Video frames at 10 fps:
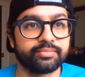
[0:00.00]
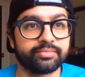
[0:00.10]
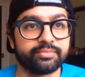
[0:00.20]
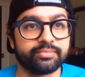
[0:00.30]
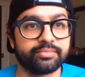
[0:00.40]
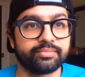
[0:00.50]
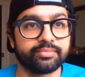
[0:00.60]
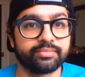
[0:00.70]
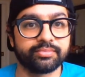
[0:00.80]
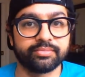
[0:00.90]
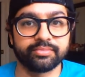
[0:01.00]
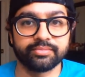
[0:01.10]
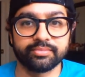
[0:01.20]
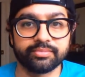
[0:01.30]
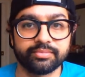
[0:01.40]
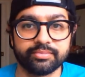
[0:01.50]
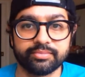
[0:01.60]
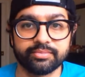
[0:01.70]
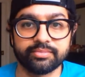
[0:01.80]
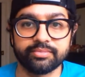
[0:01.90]

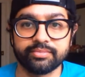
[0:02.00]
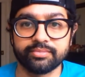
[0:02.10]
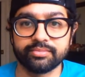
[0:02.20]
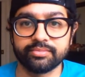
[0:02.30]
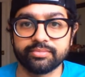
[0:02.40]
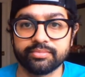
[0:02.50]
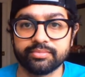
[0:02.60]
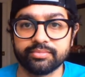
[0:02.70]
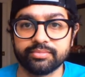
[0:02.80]
(silent)